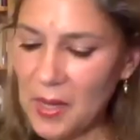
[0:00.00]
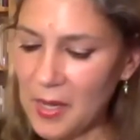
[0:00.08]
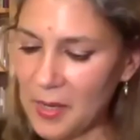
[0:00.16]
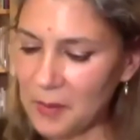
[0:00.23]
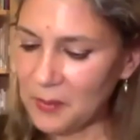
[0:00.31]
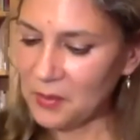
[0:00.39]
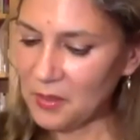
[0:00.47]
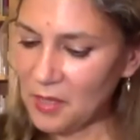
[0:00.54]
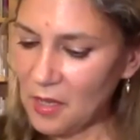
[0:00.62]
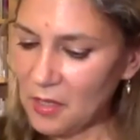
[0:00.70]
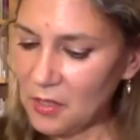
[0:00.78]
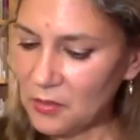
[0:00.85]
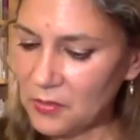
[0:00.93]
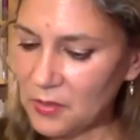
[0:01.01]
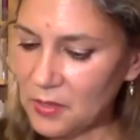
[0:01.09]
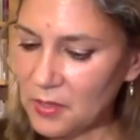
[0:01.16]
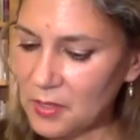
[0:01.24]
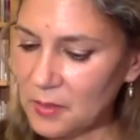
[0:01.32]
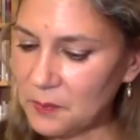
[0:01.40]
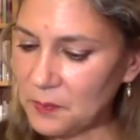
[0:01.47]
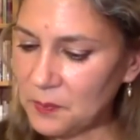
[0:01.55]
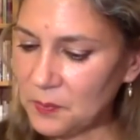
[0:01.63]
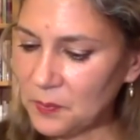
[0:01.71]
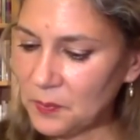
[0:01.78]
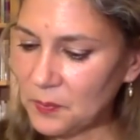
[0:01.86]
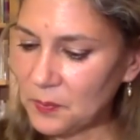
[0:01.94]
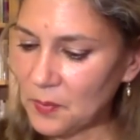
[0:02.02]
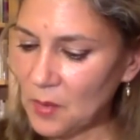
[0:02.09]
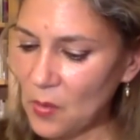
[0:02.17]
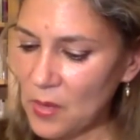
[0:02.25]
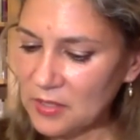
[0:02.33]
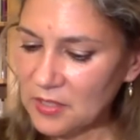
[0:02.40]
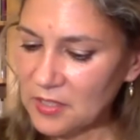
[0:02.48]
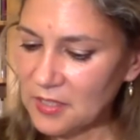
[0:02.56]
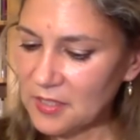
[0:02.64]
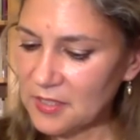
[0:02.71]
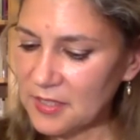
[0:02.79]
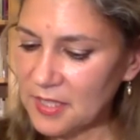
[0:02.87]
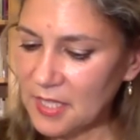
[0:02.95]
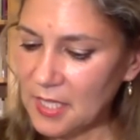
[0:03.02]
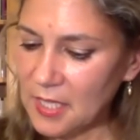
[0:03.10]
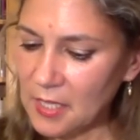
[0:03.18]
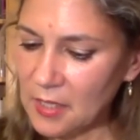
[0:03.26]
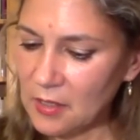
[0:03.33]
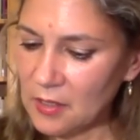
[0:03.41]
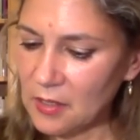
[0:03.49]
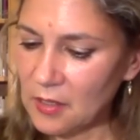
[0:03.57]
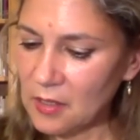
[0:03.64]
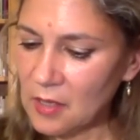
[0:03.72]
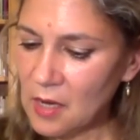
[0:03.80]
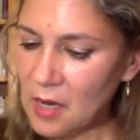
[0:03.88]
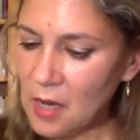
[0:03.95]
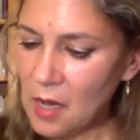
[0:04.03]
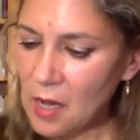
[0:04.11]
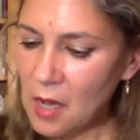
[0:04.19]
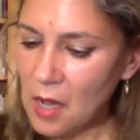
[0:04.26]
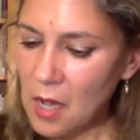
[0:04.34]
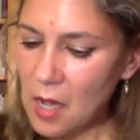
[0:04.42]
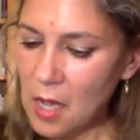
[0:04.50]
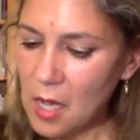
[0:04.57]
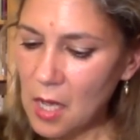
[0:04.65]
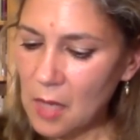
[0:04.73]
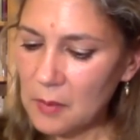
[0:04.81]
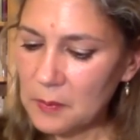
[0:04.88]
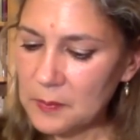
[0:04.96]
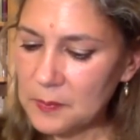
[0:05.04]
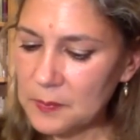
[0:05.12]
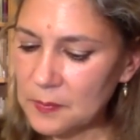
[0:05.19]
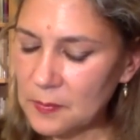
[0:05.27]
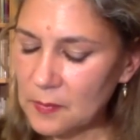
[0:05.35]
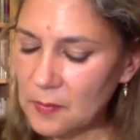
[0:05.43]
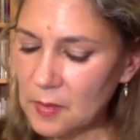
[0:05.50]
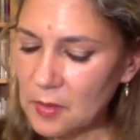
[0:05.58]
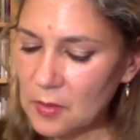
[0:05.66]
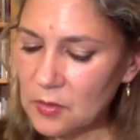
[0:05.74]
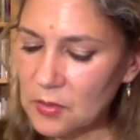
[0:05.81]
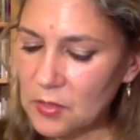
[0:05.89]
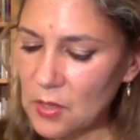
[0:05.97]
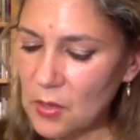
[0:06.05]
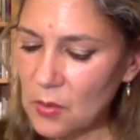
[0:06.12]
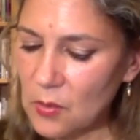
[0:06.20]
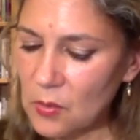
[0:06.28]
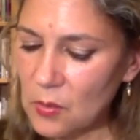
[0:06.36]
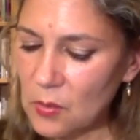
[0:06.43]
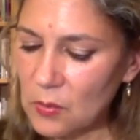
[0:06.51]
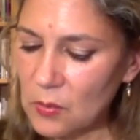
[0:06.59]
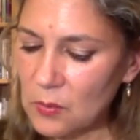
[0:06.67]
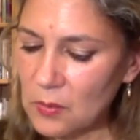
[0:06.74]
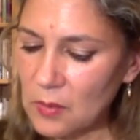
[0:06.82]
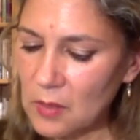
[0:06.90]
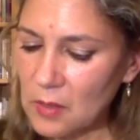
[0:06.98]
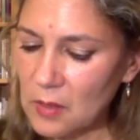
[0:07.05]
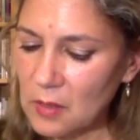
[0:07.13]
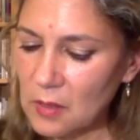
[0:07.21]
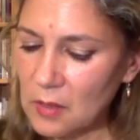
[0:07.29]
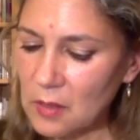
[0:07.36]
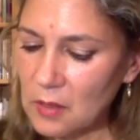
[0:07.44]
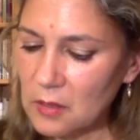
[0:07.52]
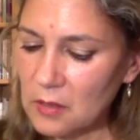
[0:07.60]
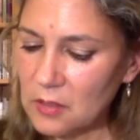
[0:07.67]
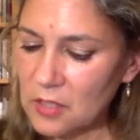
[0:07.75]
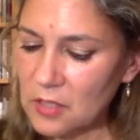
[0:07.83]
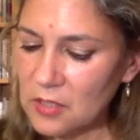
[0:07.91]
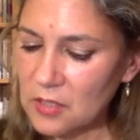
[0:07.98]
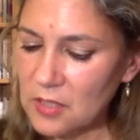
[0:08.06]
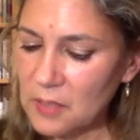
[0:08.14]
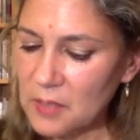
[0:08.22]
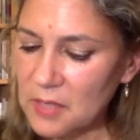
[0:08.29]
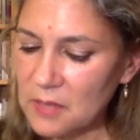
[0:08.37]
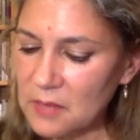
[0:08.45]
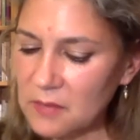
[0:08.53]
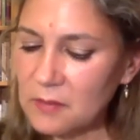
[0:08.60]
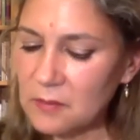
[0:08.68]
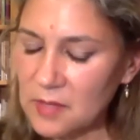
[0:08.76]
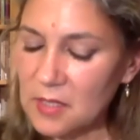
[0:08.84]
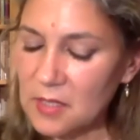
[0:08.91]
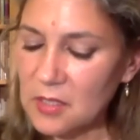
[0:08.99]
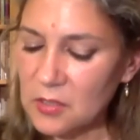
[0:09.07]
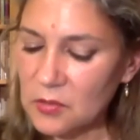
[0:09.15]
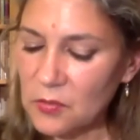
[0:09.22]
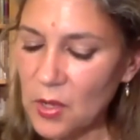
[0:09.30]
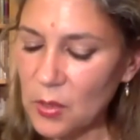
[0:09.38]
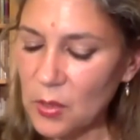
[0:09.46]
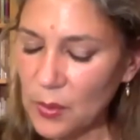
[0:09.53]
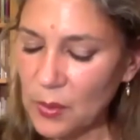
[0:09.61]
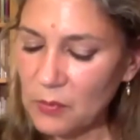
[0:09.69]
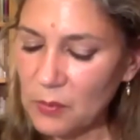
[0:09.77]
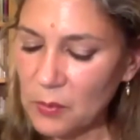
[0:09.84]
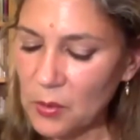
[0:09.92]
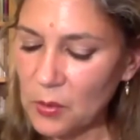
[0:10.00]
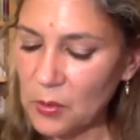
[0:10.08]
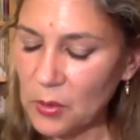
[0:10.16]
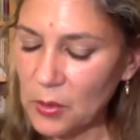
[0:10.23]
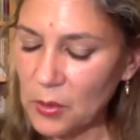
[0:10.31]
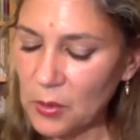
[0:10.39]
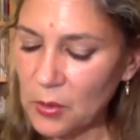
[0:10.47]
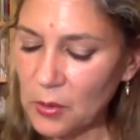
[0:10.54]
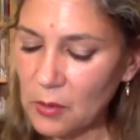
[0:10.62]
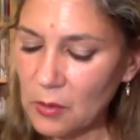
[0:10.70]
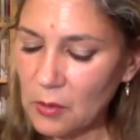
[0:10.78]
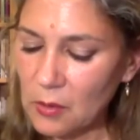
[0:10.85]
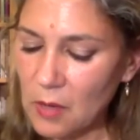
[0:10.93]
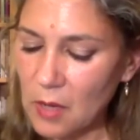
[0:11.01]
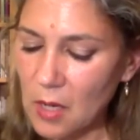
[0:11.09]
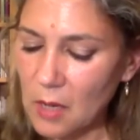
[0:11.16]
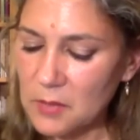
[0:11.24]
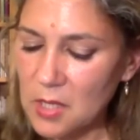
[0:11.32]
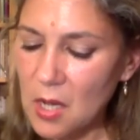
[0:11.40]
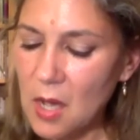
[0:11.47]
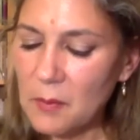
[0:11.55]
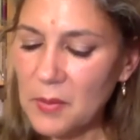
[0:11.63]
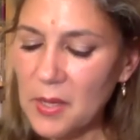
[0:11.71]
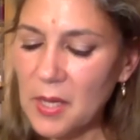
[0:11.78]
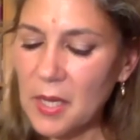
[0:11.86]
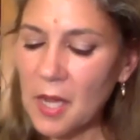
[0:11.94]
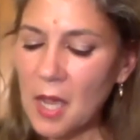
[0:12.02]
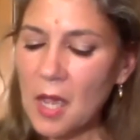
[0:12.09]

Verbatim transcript: well, there are a lot of um, questions here. Um, so just let me, since it's following up from the earlier um, topic,